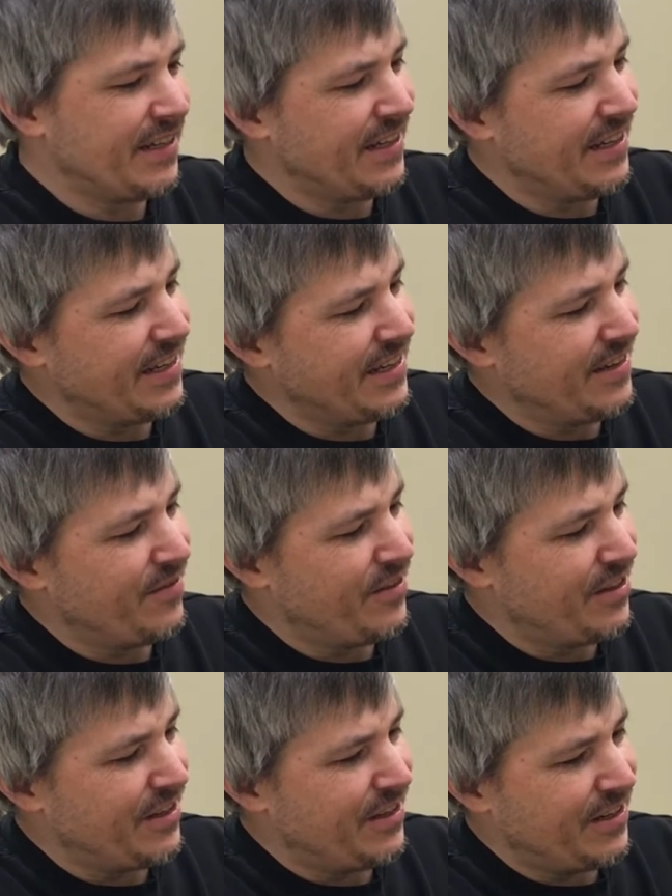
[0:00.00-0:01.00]
and if
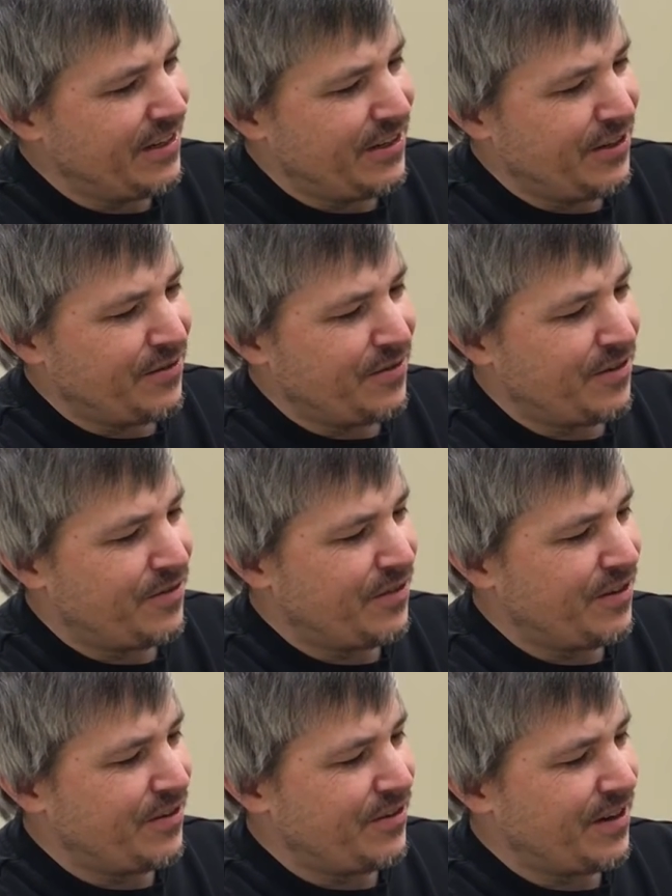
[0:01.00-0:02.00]
this is your
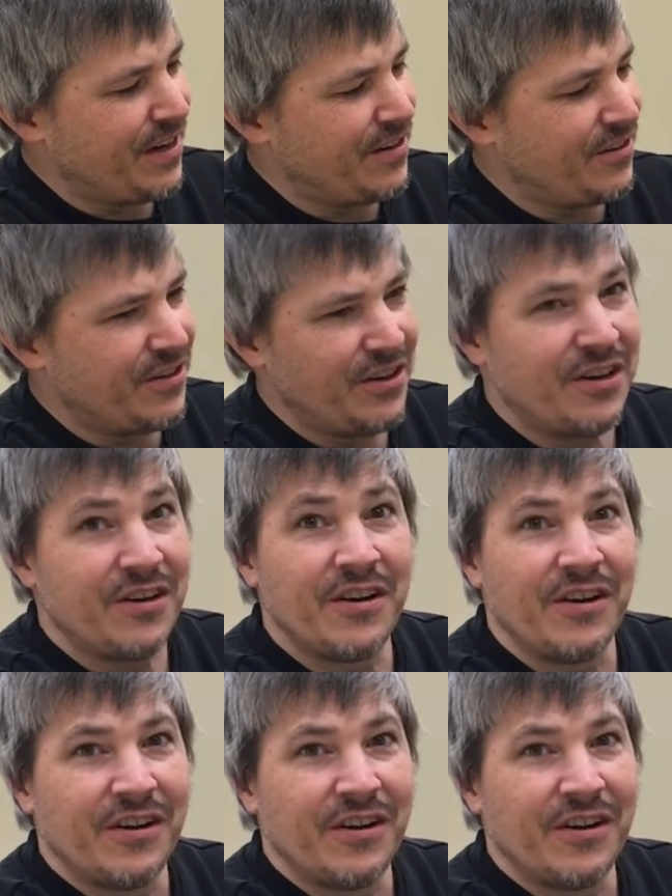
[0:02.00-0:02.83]
refrigerator,